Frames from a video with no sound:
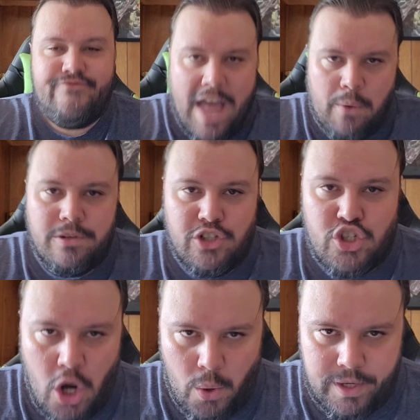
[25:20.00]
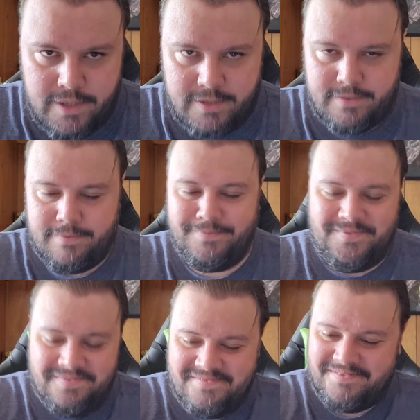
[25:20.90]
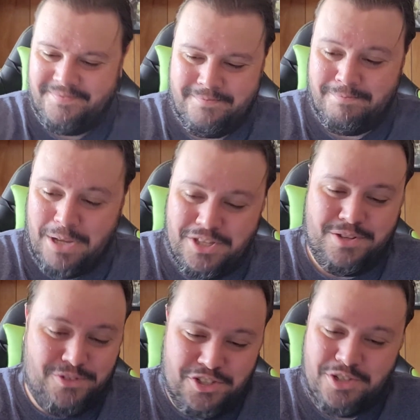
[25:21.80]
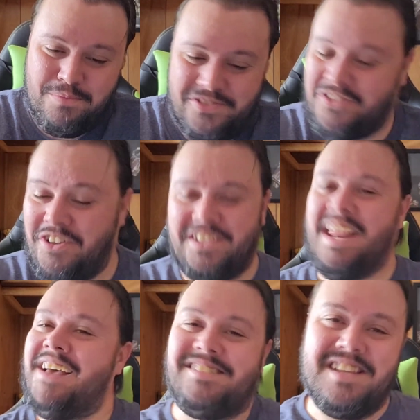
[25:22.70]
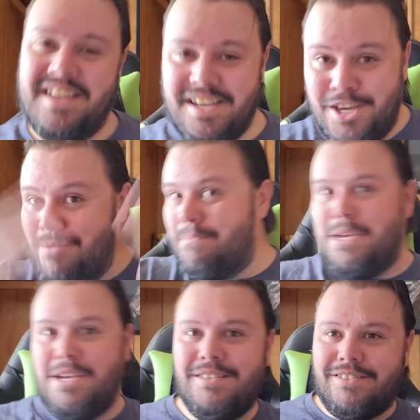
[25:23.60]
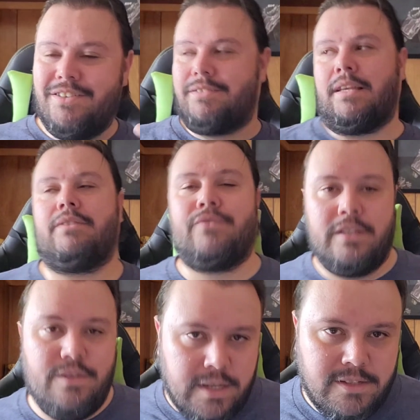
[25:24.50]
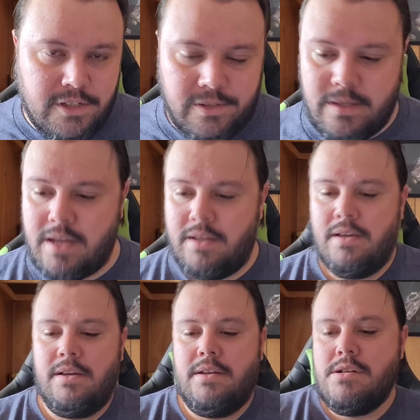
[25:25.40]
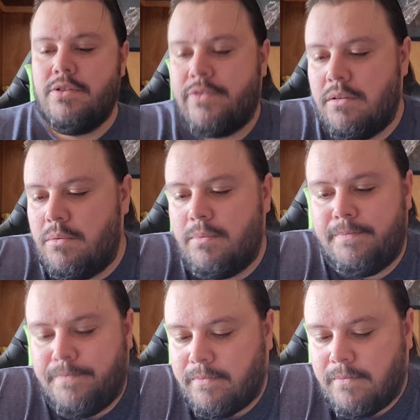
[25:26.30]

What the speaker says: That was a joke. But YouTube saw it as him being serious. Like, really, you think he's going to do that? So,